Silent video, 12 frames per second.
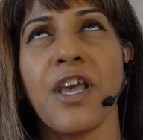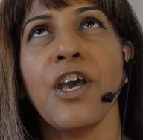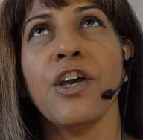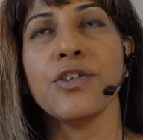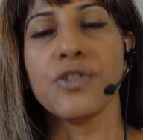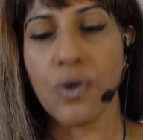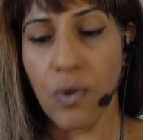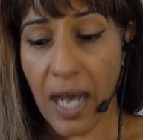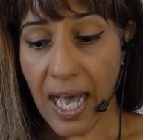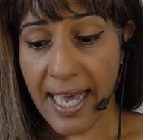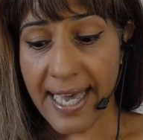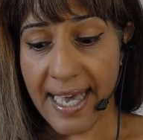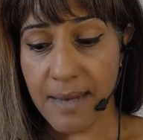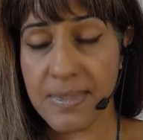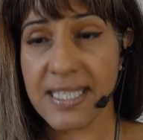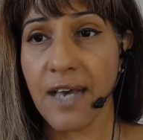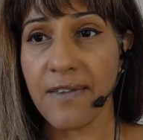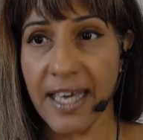So I am
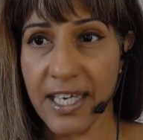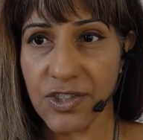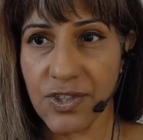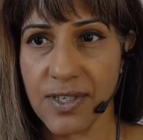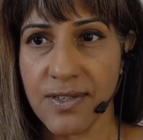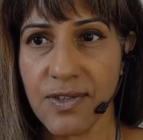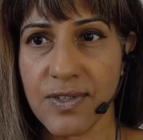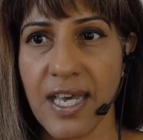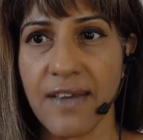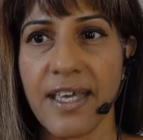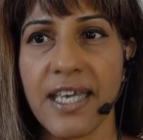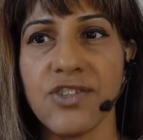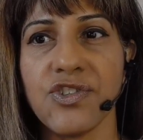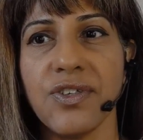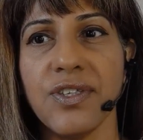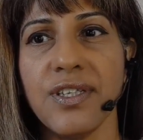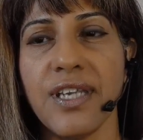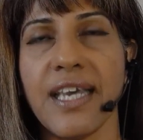South Asian. So South
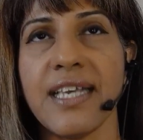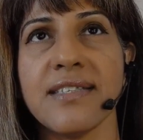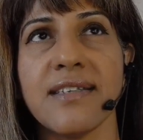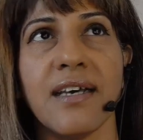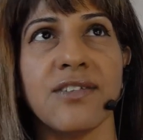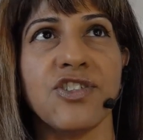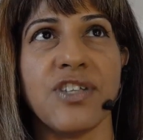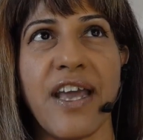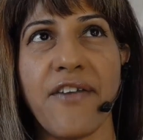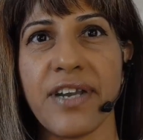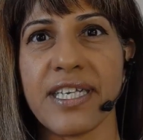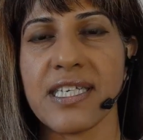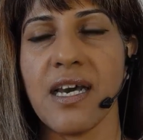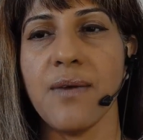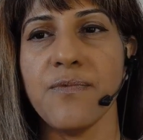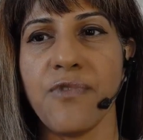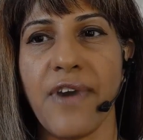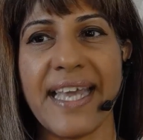Asian is a generic
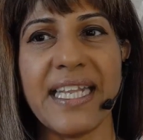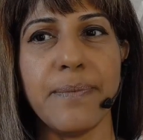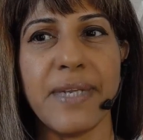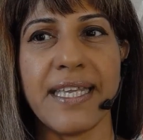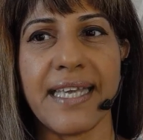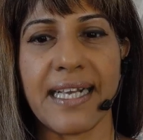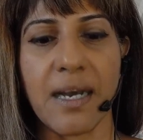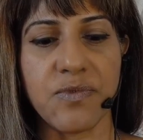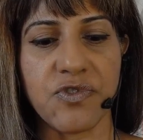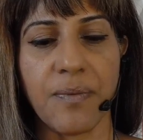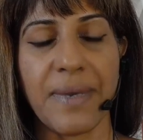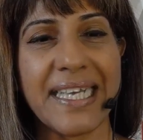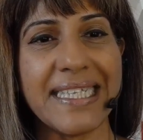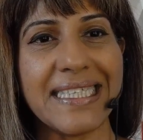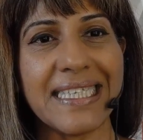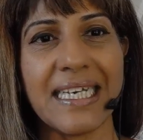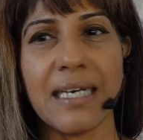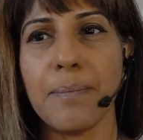term for anybody that comes from
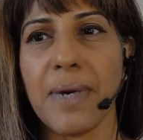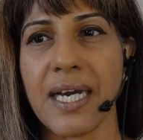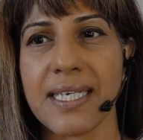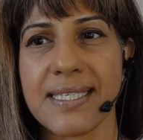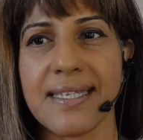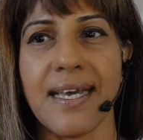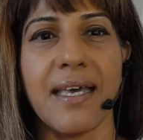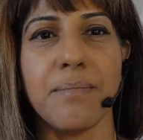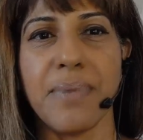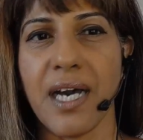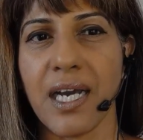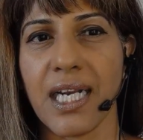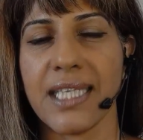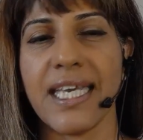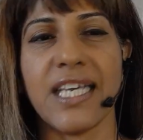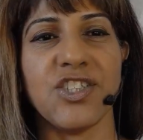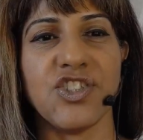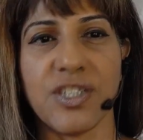India, Pakistan,
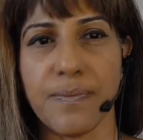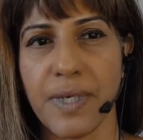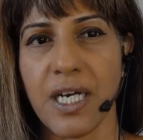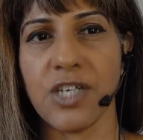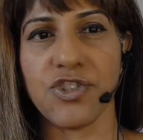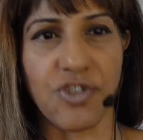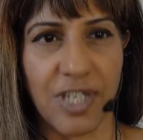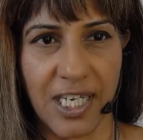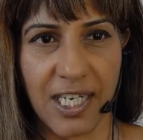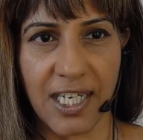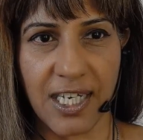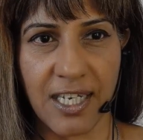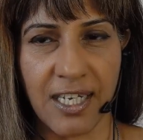Bangladesh, Nepal, Sri Lanka.